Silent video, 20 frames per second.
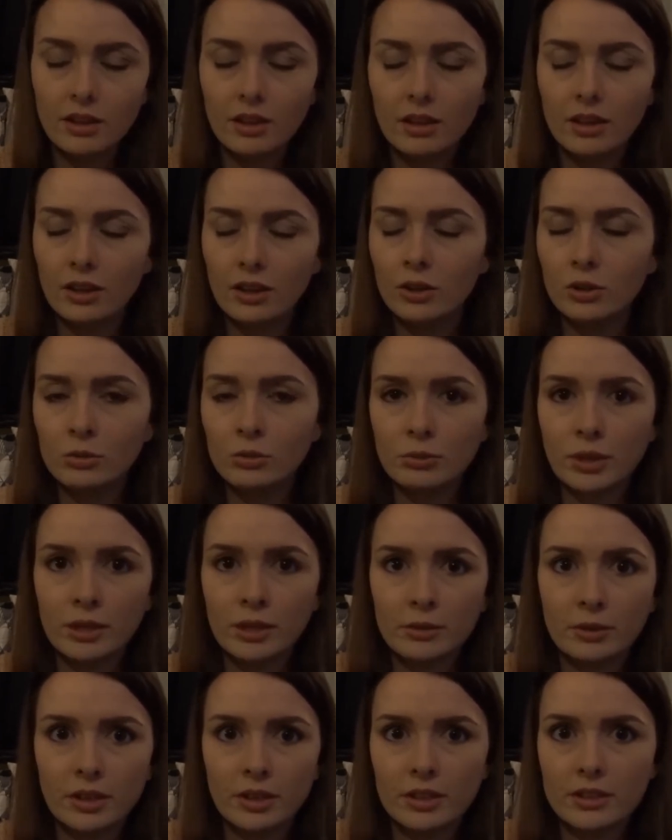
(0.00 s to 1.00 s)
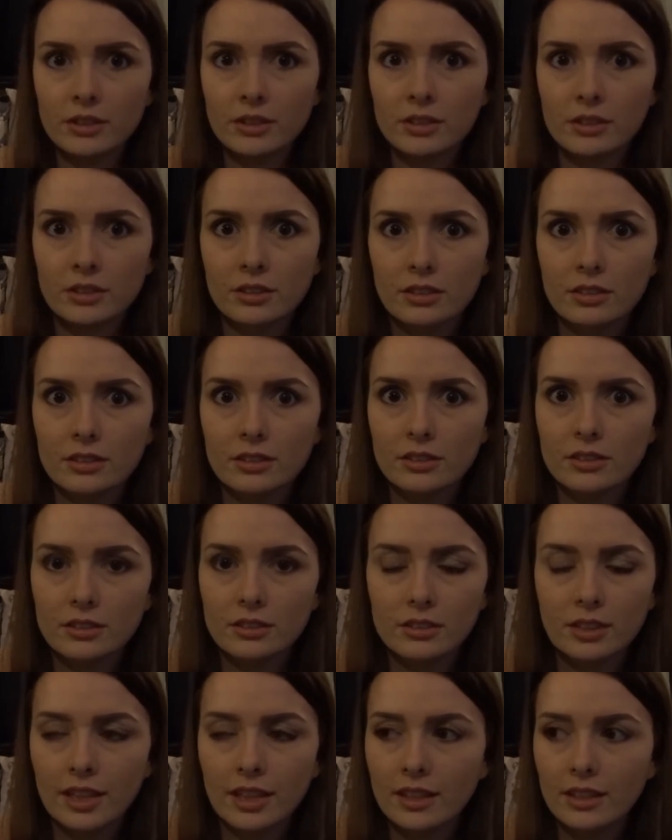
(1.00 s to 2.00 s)
Oh my word.
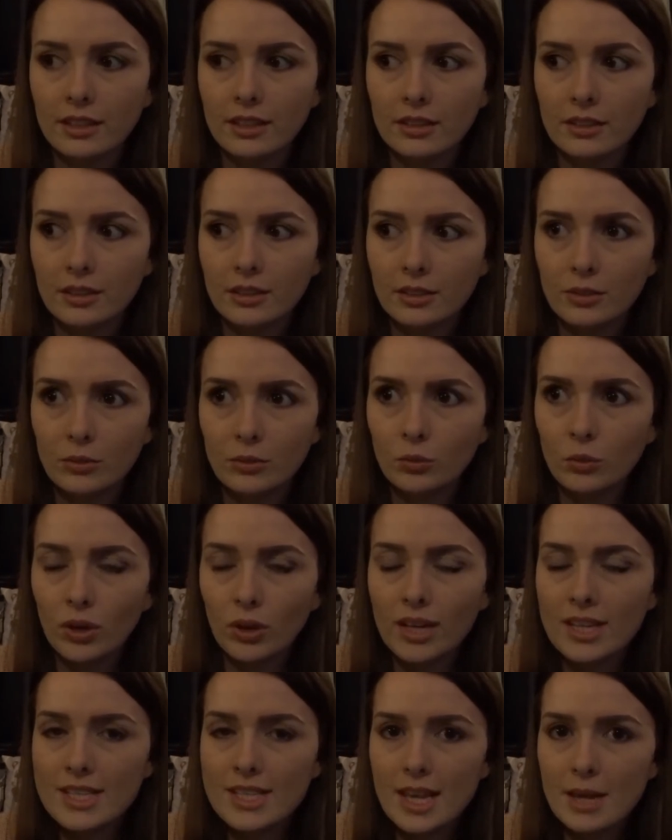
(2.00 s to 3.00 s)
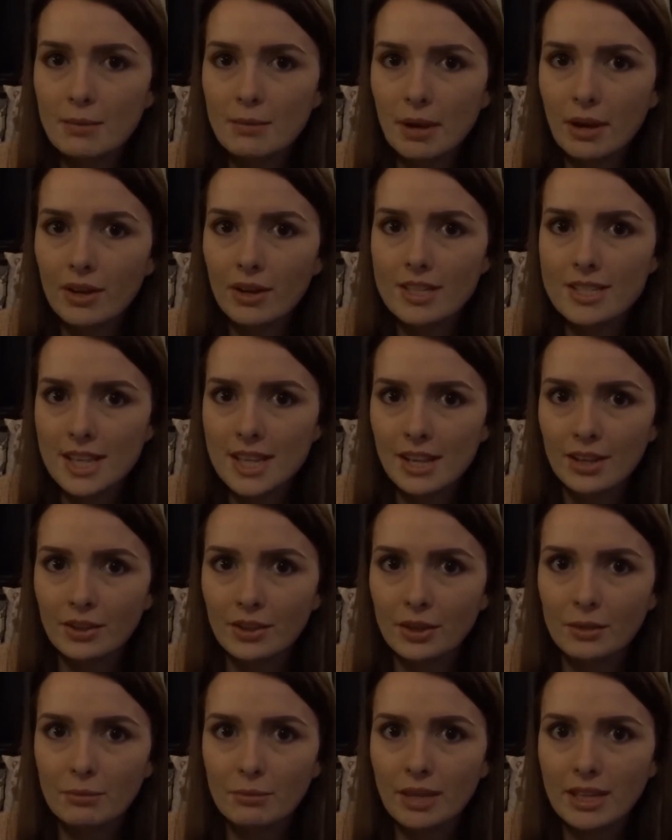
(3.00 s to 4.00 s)
Like, what is it about a sale
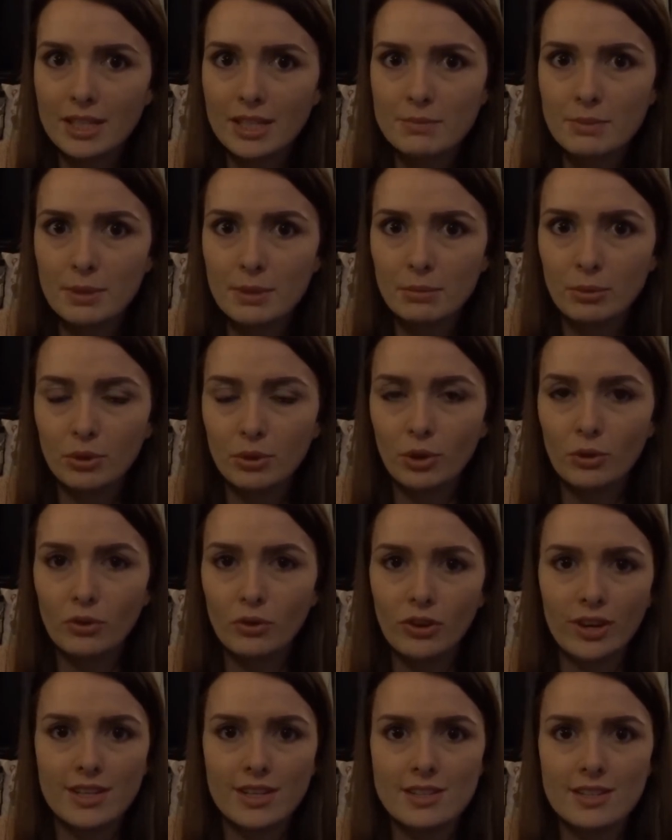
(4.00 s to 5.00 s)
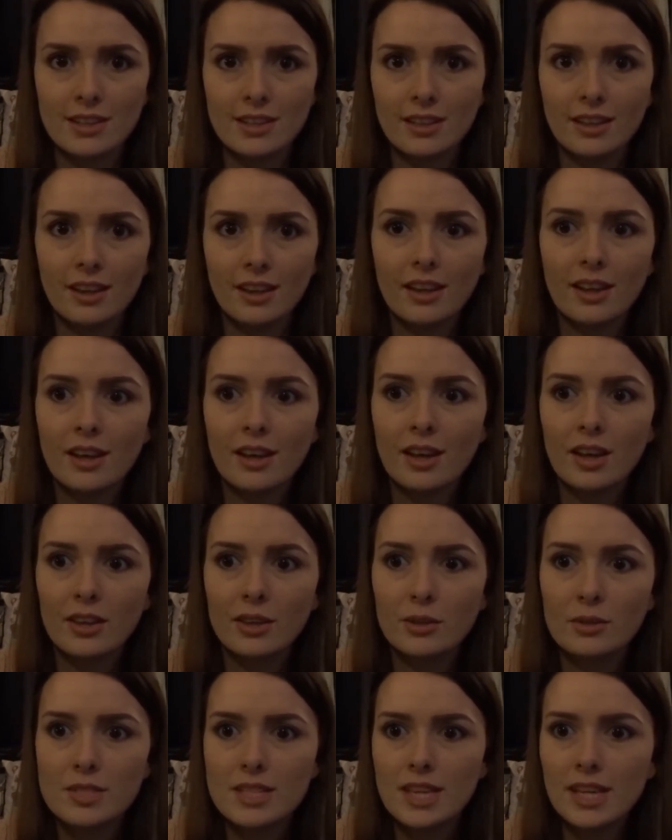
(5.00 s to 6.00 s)
that makes people go crazy?
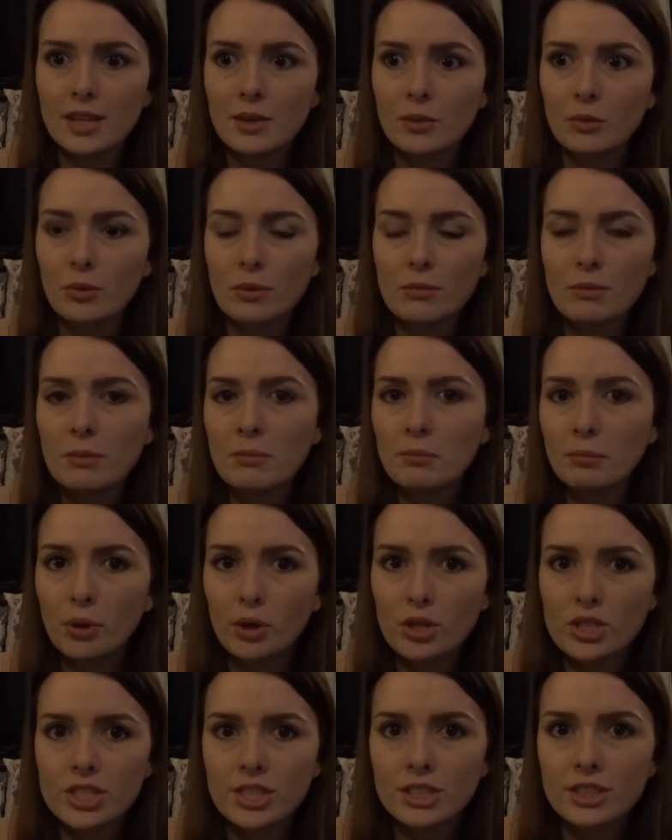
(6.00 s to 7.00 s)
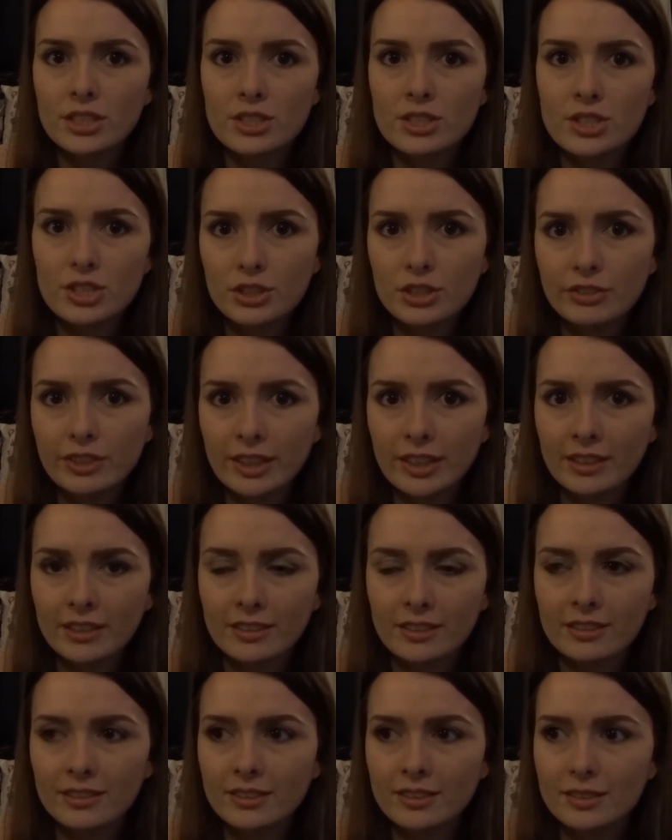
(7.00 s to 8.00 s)
There was like women pushing and shoving
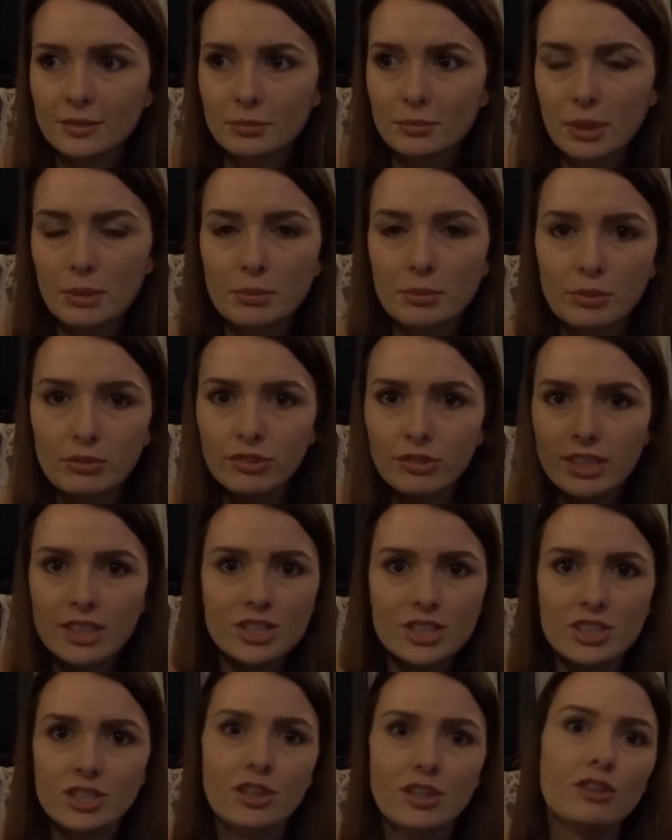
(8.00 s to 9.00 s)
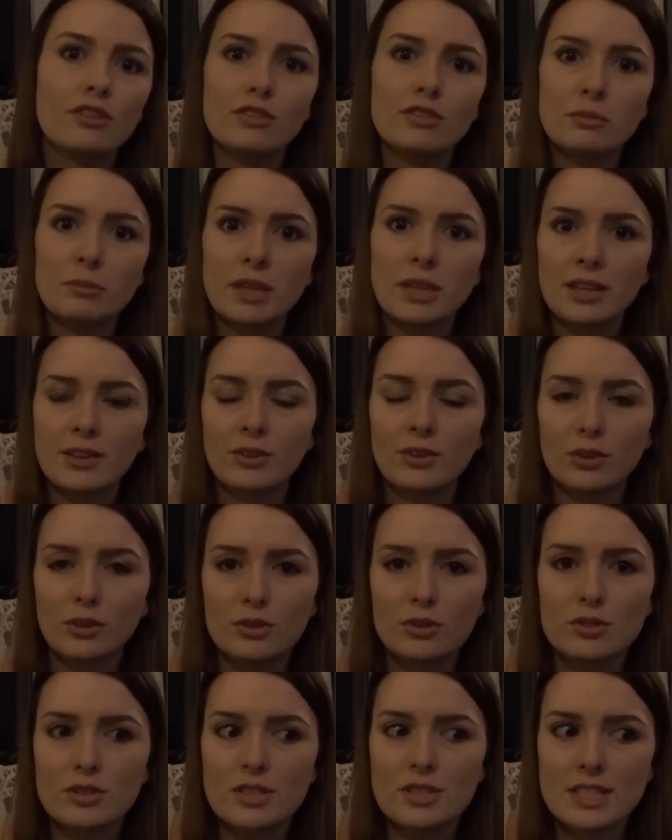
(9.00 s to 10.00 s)
and people reaching over me and
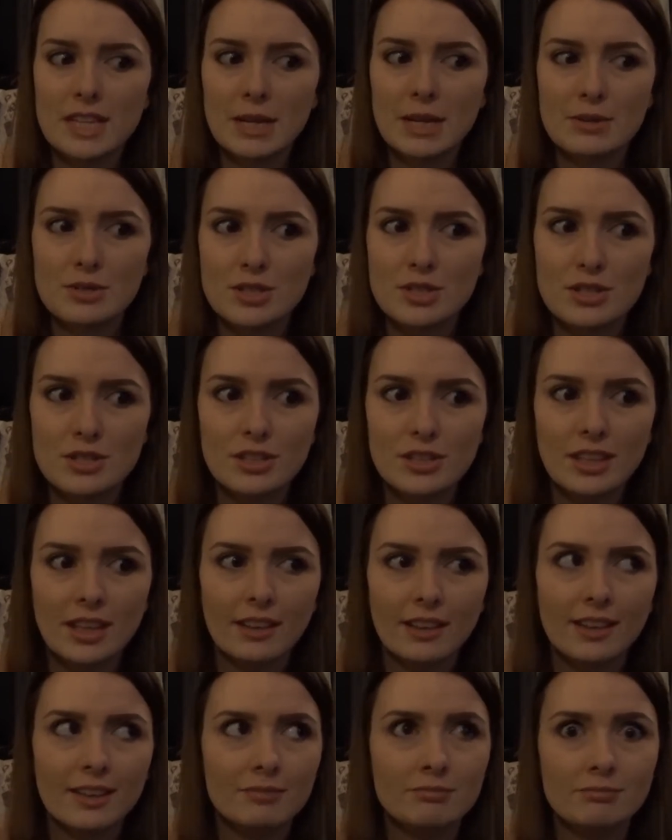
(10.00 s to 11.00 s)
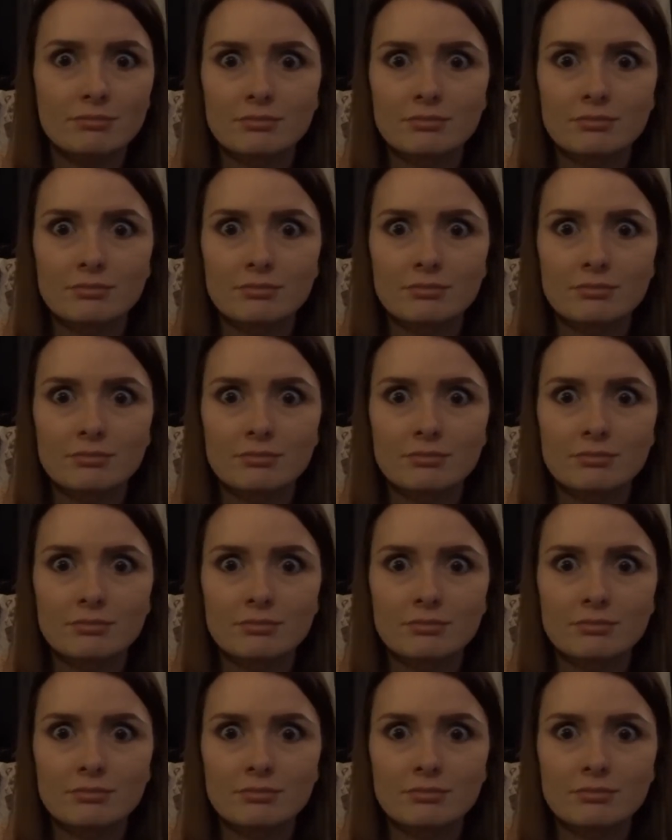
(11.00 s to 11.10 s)
all sorts, and I was just stood there like,